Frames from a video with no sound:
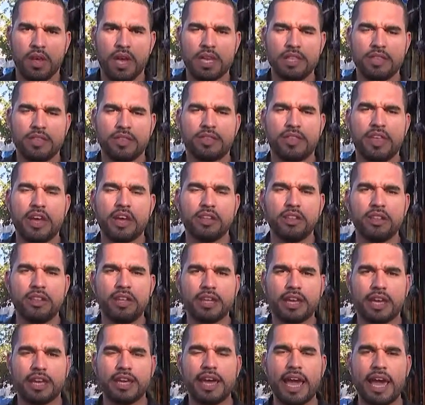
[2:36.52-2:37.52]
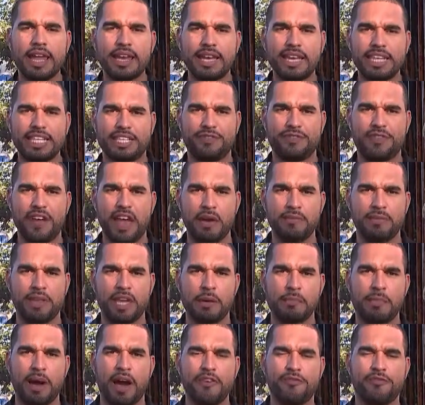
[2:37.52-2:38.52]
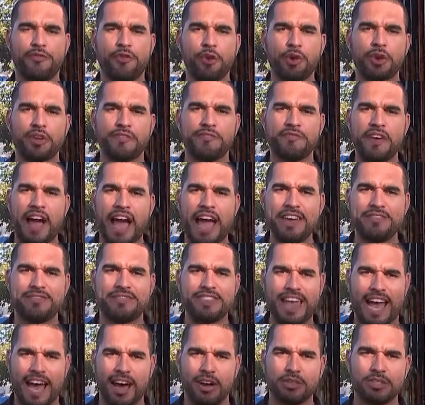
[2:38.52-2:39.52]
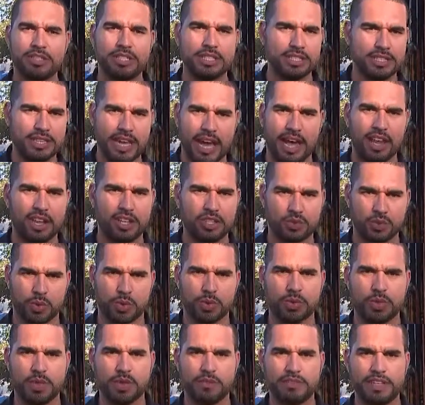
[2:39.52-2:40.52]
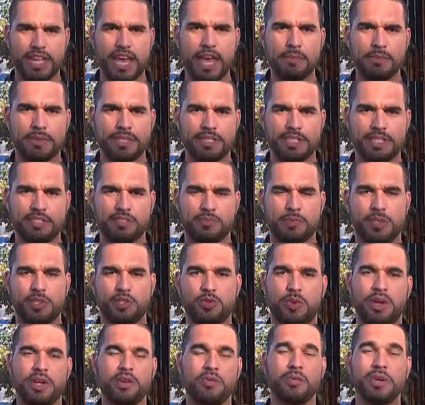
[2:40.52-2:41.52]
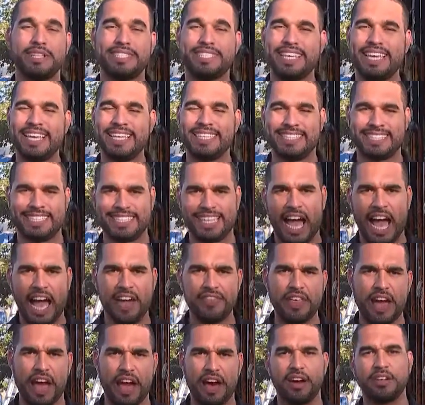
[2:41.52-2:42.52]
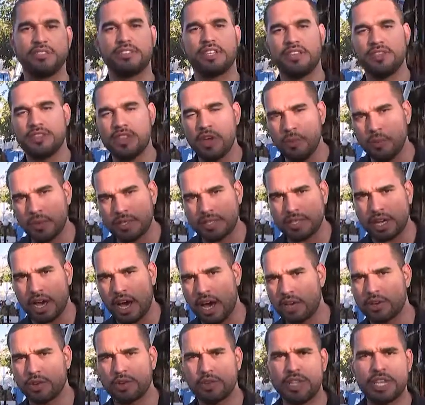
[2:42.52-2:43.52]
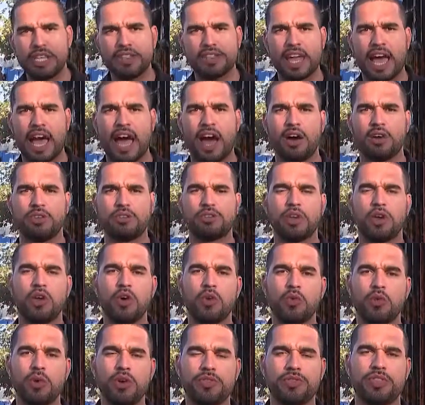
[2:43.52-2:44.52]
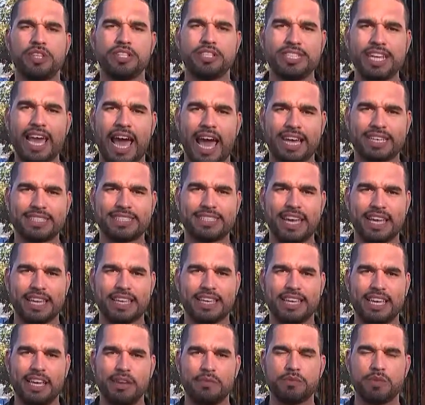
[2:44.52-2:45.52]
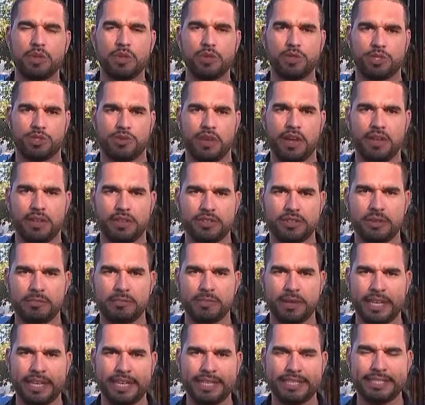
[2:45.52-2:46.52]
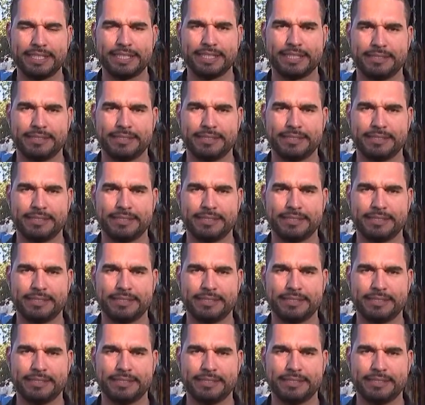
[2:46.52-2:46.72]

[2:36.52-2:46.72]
And they're looking at each family about $4,000 to $5,000 worth of damages between what's inside the house and then what's underneath the house with the jacks that keep those trailers in place.